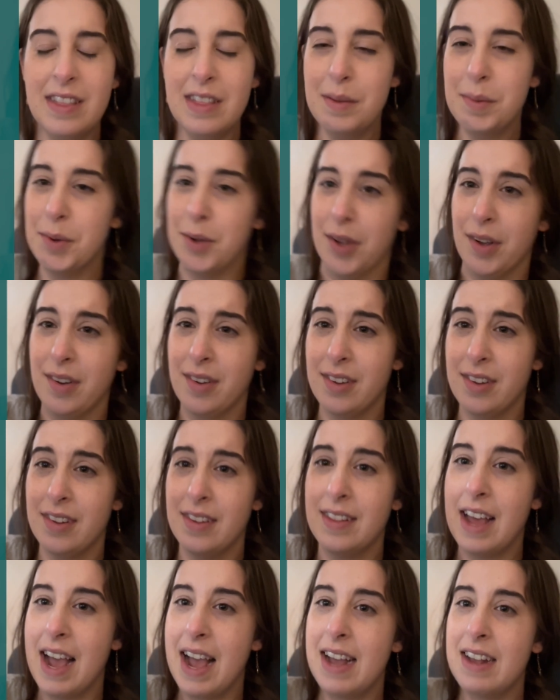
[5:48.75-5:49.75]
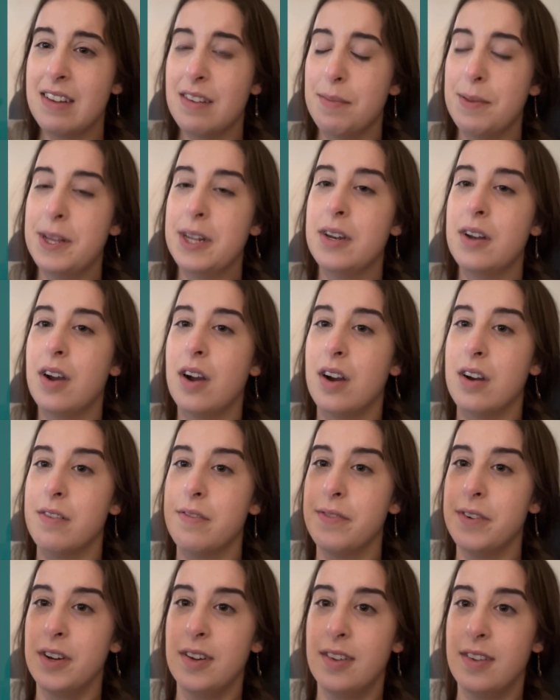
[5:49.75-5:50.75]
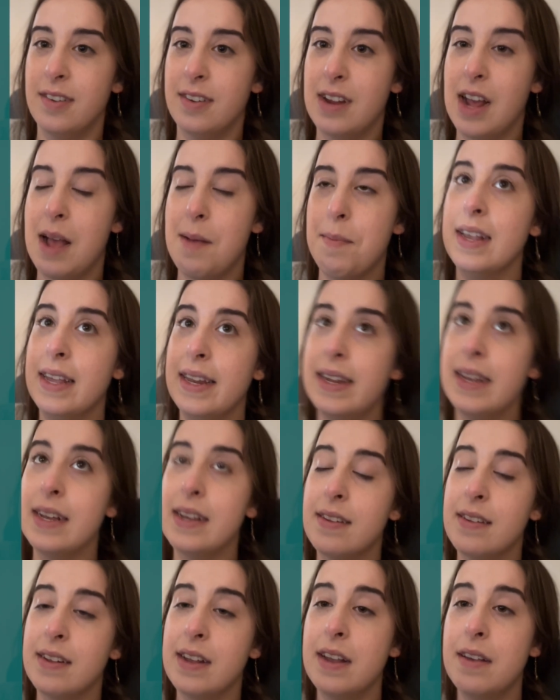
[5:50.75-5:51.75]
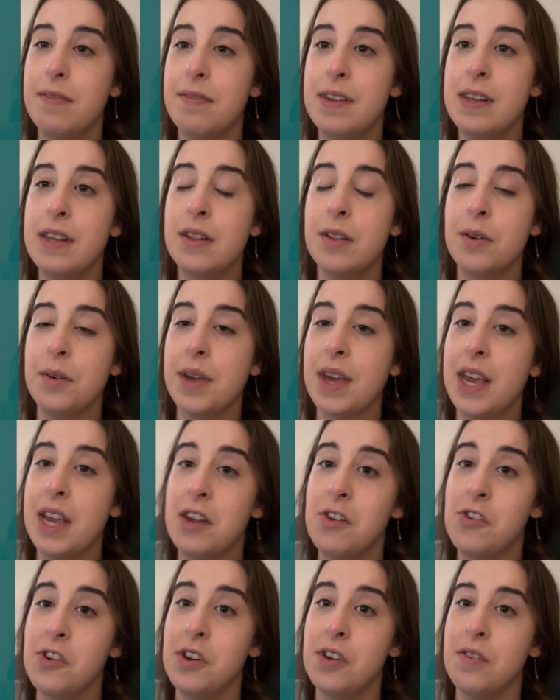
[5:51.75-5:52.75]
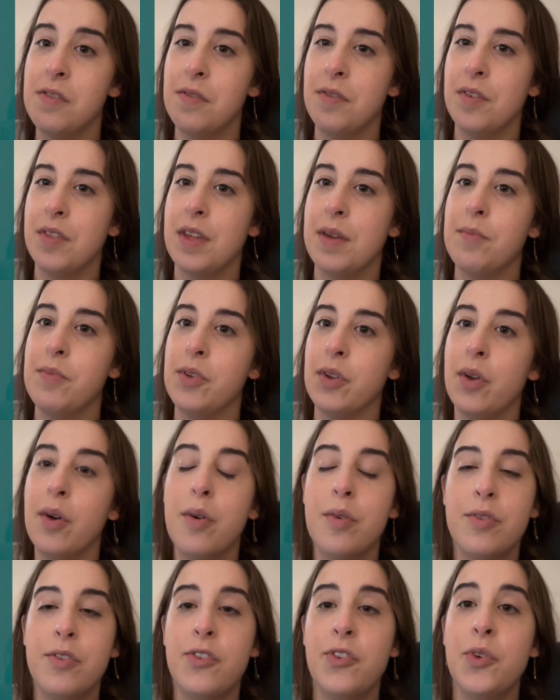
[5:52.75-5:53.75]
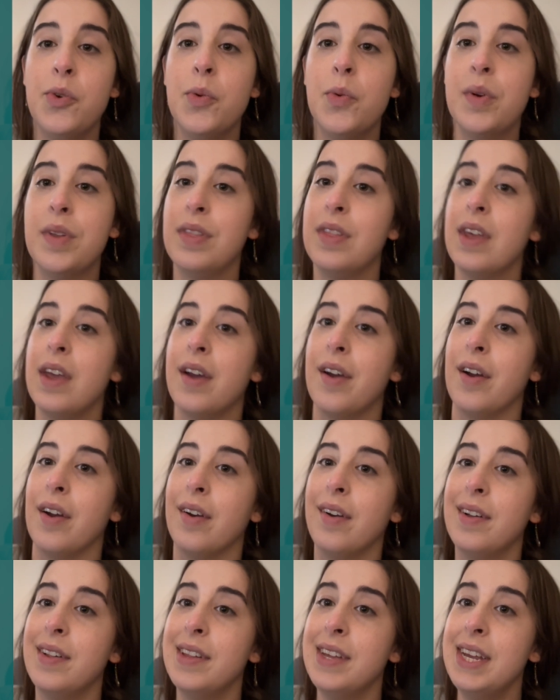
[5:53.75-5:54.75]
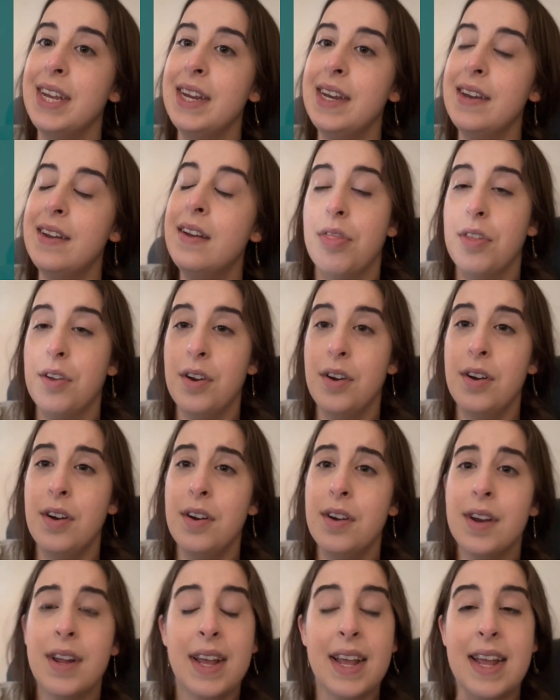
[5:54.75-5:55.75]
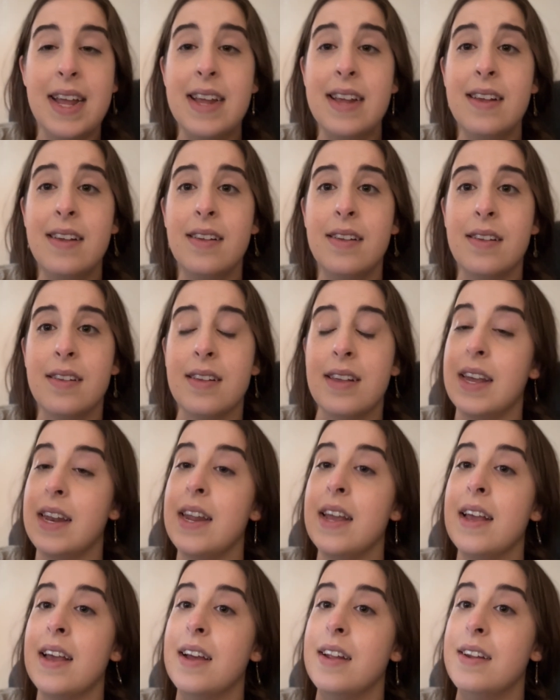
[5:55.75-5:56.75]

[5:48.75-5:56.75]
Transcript: the books, that has been our first step, getting a safety location for them to go to when they are clean. Third is getting a